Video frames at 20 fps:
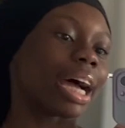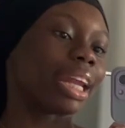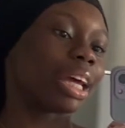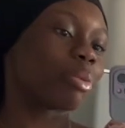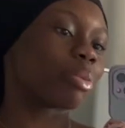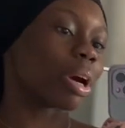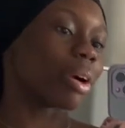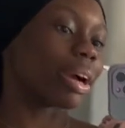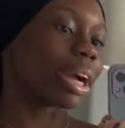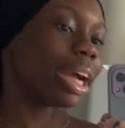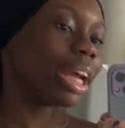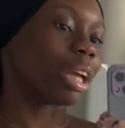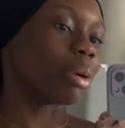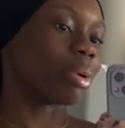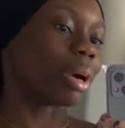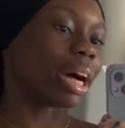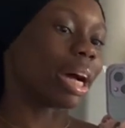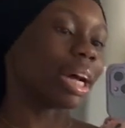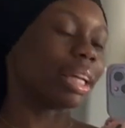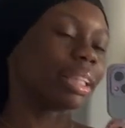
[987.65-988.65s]
didn't wear it
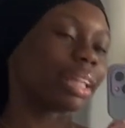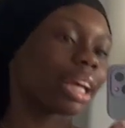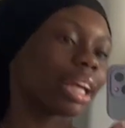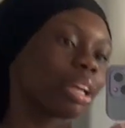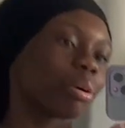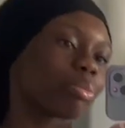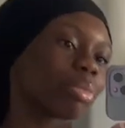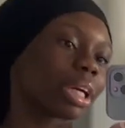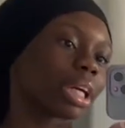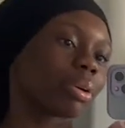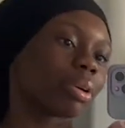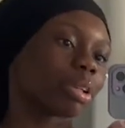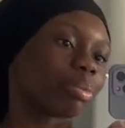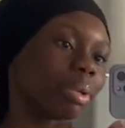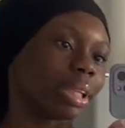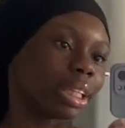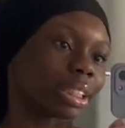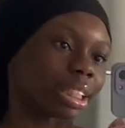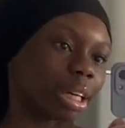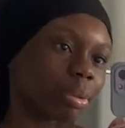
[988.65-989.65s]
anywhere, and then I didn't bring it with me
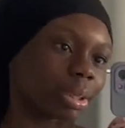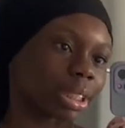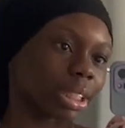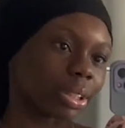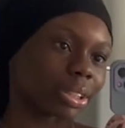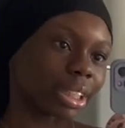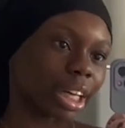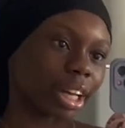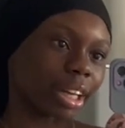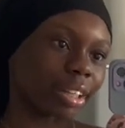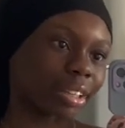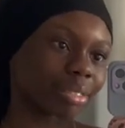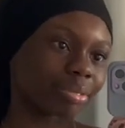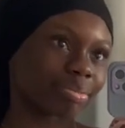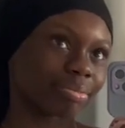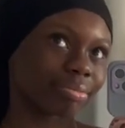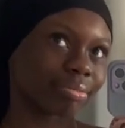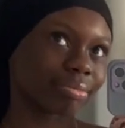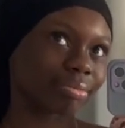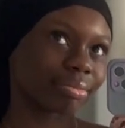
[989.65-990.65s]
this time, because I was like,
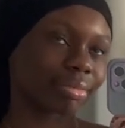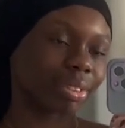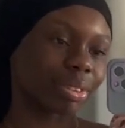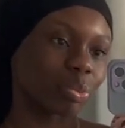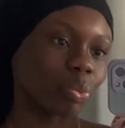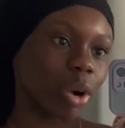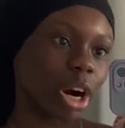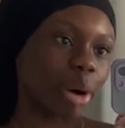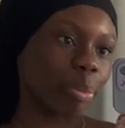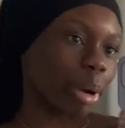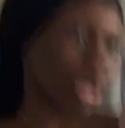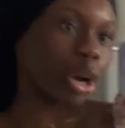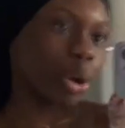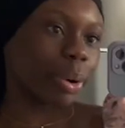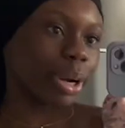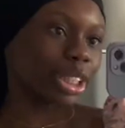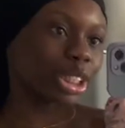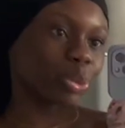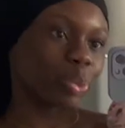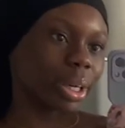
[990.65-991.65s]
where am I
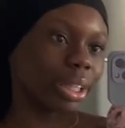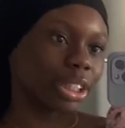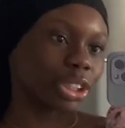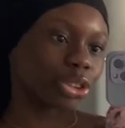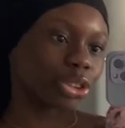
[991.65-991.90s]
going to wear this